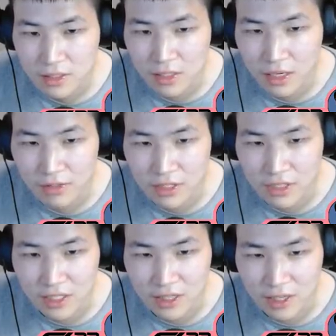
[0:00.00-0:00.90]
I've just
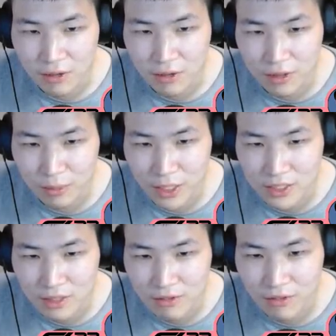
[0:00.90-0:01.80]
cut that corner
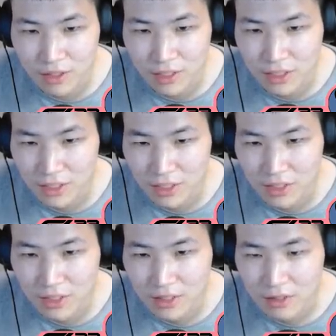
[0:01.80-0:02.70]
massively.
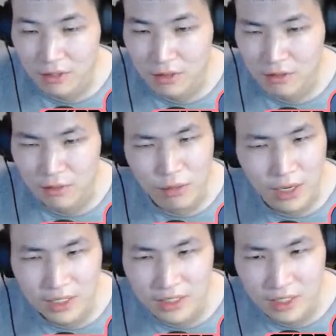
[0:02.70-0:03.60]
Why
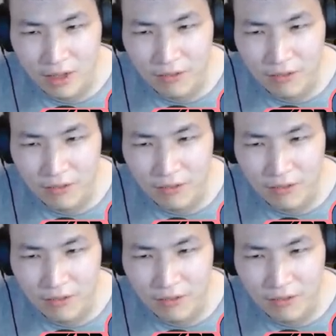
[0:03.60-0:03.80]
does the